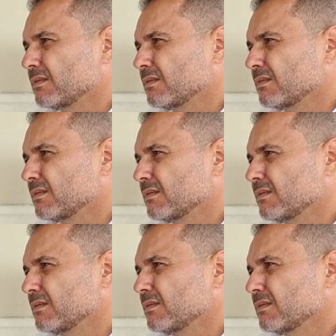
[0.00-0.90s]

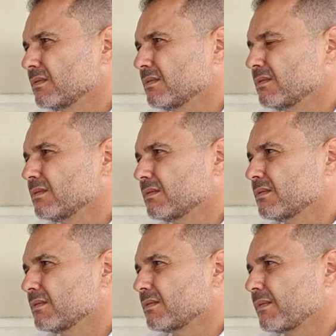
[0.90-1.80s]

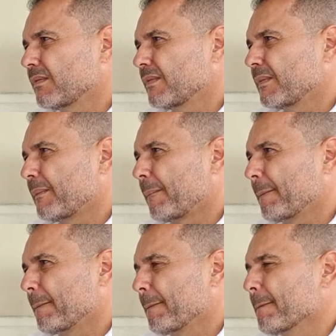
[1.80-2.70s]

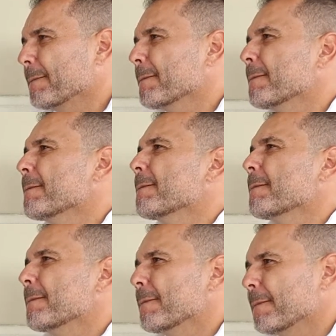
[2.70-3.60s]

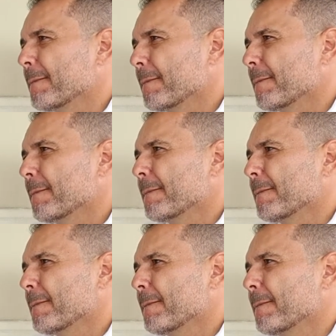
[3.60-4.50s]

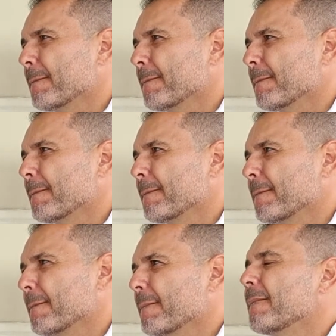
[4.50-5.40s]

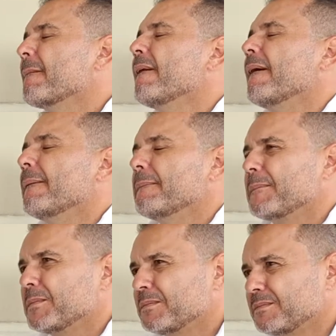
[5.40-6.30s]

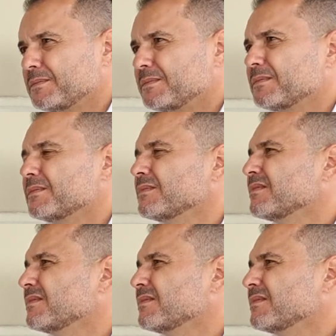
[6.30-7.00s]
No words are spoken by the person on screen.